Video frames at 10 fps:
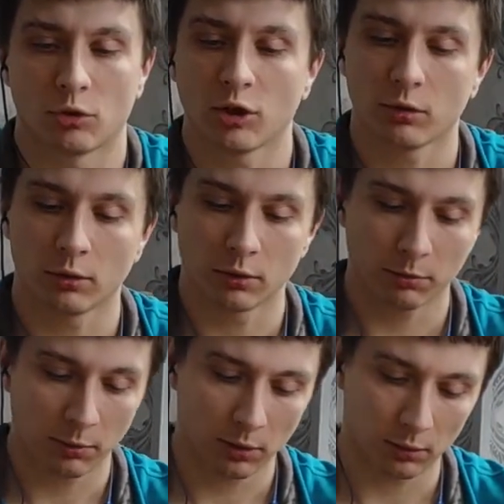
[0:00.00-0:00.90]
generally
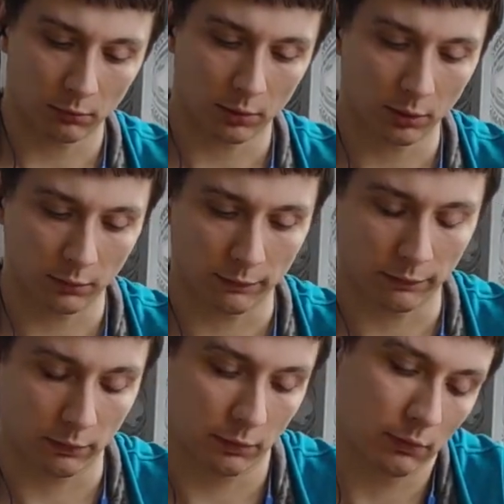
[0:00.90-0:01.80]
speaking, we
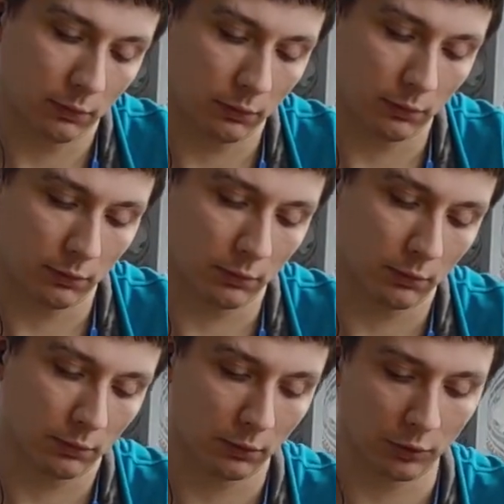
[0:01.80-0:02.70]
have
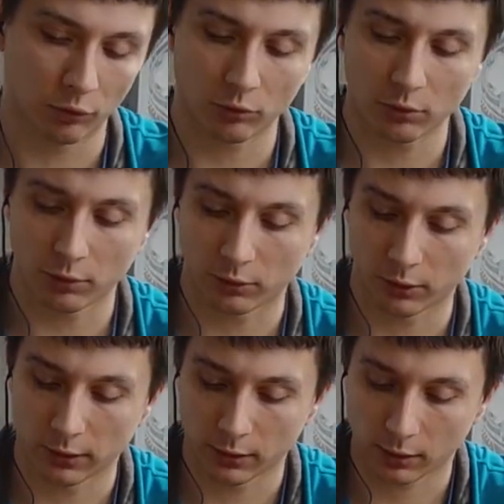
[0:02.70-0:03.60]
the roller,
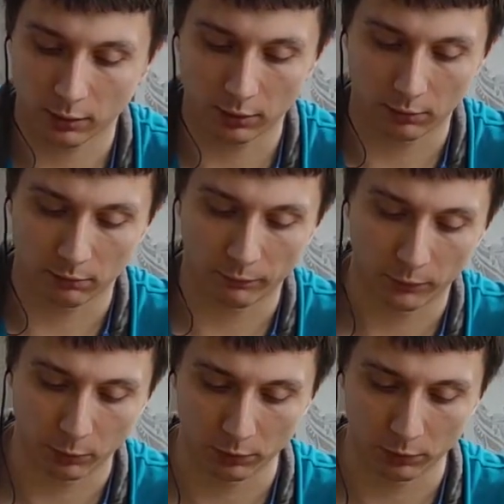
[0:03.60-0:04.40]
let's say. Now